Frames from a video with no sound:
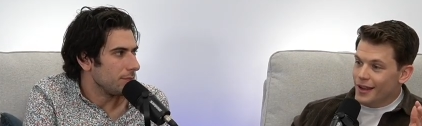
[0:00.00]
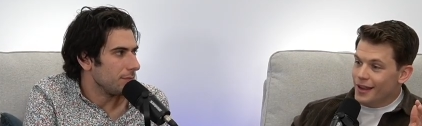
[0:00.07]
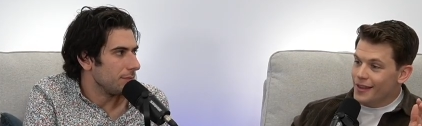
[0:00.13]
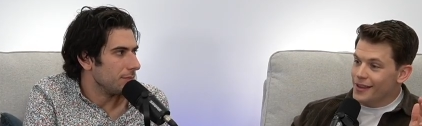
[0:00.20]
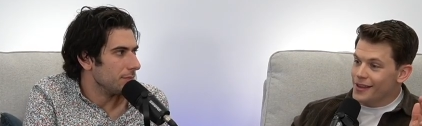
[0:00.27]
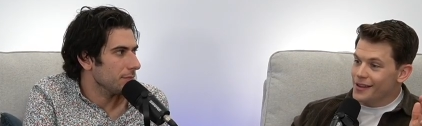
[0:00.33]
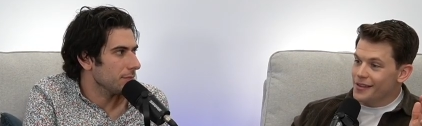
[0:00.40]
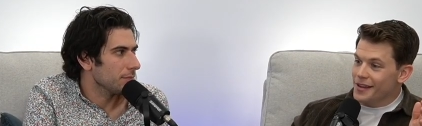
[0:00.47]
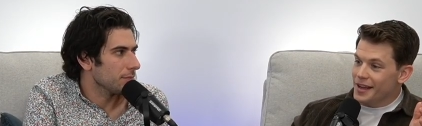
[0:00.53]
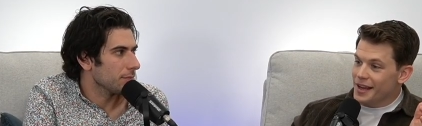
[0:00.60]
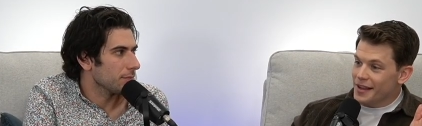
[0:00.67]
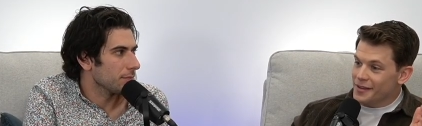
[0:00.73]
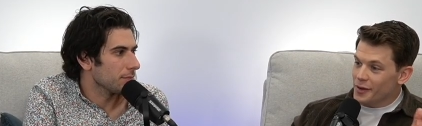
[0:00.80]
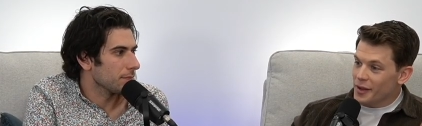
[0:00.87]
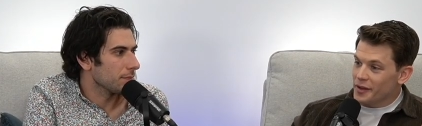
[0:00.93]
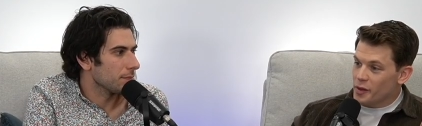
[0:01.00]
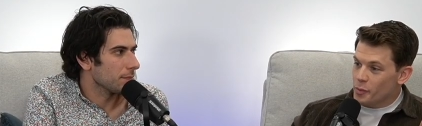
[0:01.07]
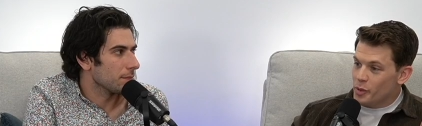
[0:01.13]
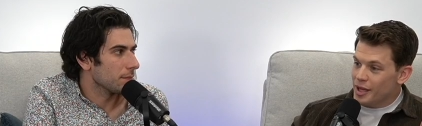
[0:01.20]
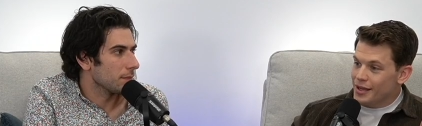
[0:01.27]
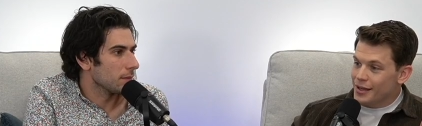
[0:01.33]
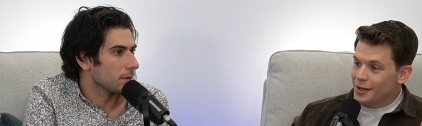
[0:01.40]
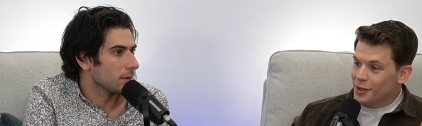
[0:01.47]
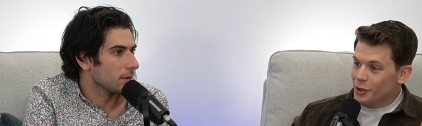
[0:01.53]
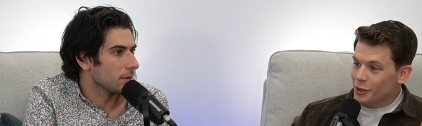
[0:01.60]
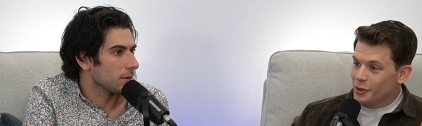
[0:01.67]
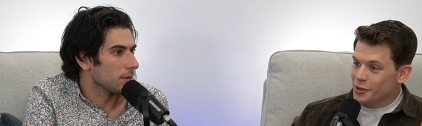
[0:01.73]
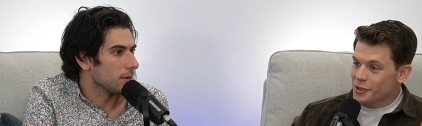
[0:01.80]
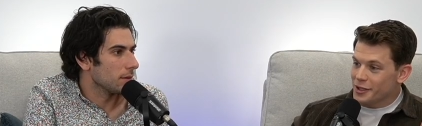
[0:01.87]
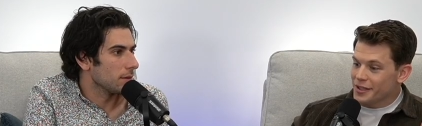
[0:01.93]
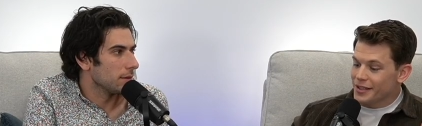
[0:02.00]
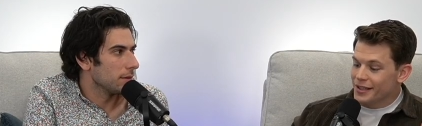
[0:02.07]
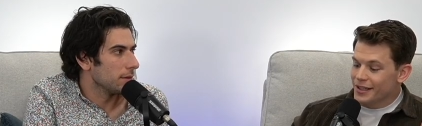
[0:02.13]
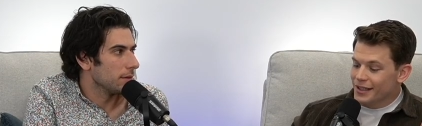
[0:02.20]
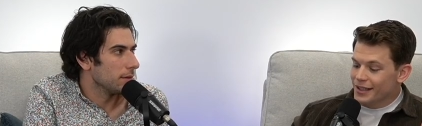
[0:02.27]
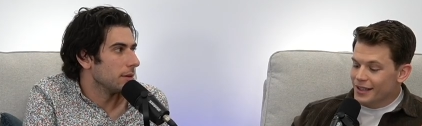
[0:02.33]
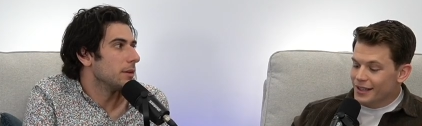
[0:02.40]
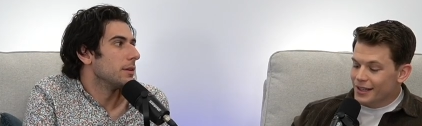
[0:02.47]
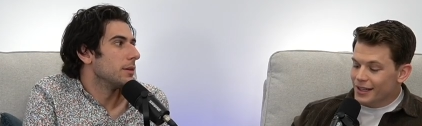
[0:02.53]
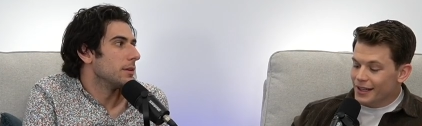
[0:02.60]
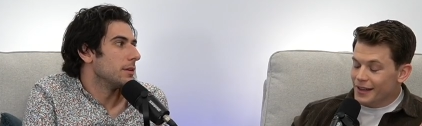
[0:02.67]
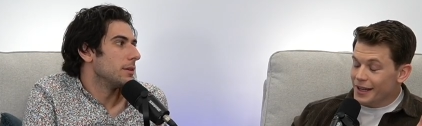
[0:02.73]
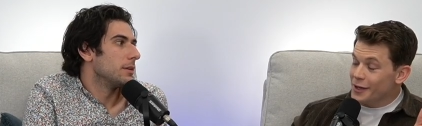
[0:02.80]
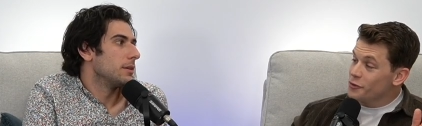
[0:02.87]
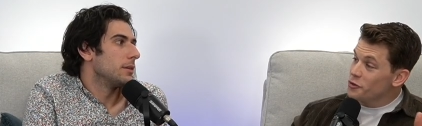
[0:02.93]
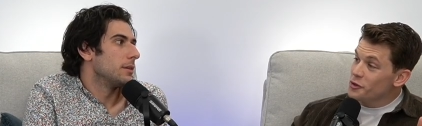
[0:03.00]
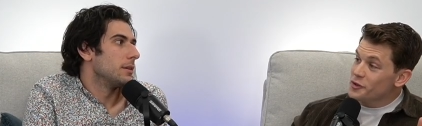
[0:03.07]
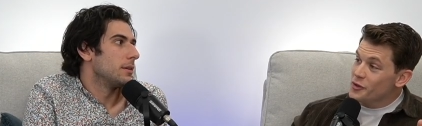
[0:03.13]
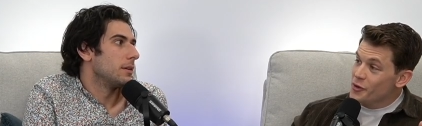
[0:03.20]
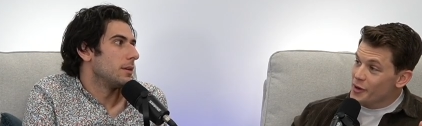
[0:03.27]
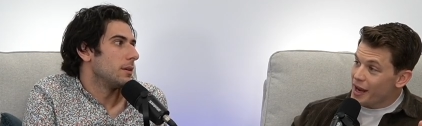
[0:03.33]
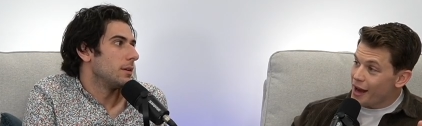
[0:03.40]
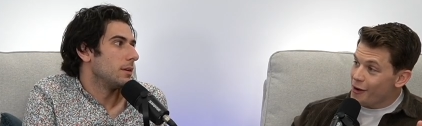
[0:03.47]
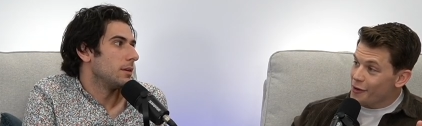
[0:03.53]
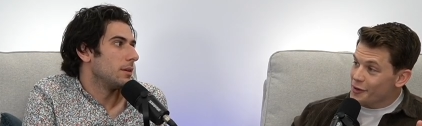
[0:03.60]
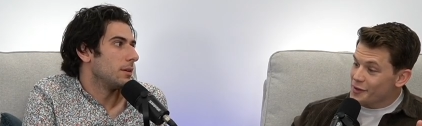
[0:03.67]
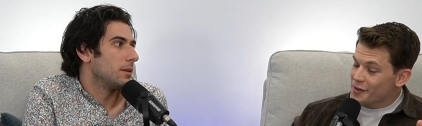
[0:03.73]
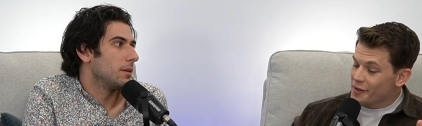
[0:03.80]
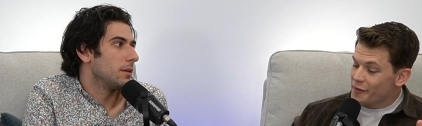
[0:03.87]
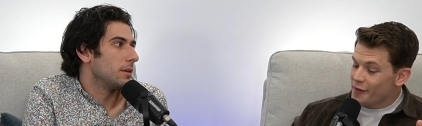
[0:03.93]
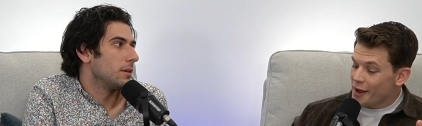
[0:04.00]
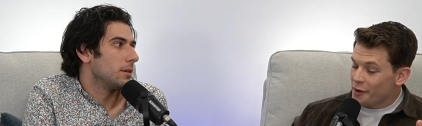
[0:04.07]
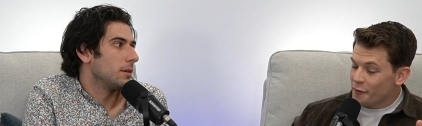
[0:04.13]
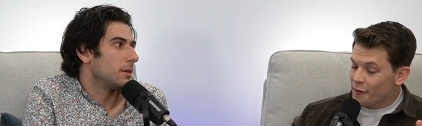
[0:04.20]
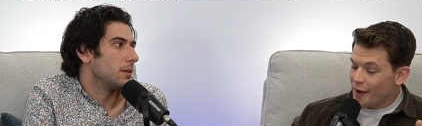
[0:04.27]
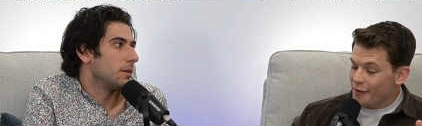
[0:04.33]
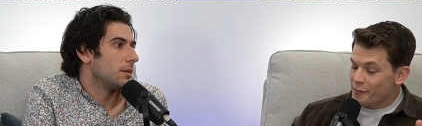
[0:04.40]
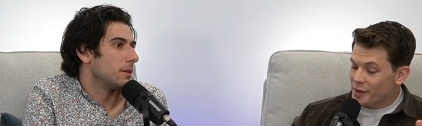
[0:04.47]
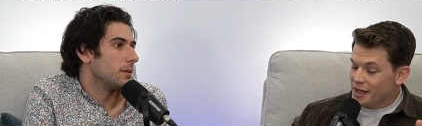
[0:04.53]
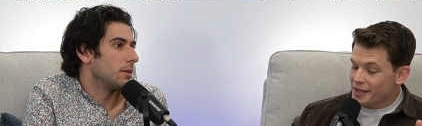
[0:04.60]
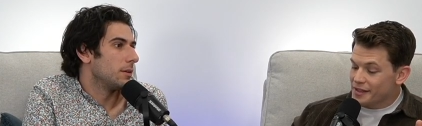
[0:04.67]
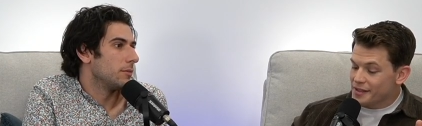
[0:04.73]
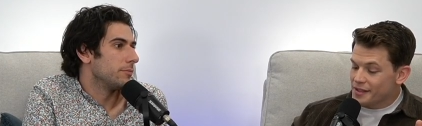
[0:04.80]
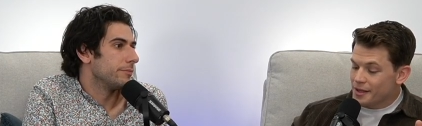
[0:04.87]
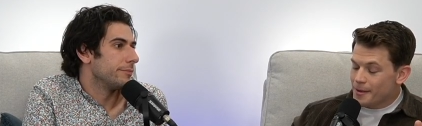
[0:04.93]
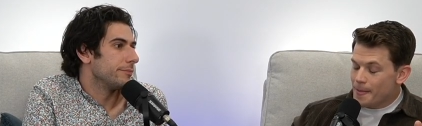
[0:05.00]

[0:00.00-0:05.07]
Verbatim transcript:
Speaker 1: and then they get to like the big conclusion and they introduce new characters in the final five minutes